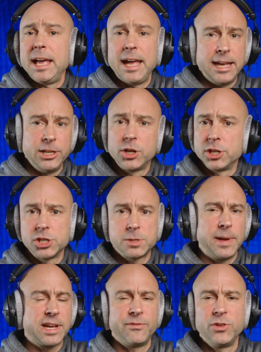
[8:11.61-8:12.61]
and you can just
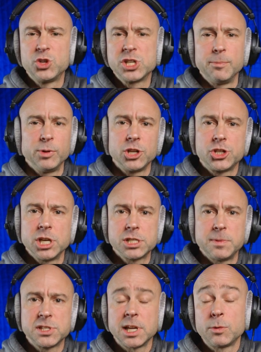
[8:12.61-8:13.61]
make a few simple
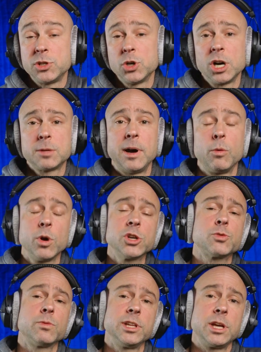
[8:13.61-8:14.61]
adjustments like we talked about.
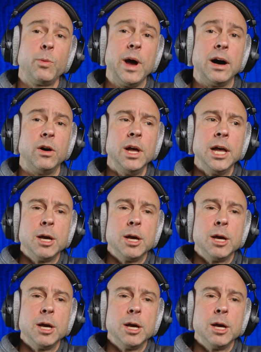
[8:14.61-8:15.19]
Works really well,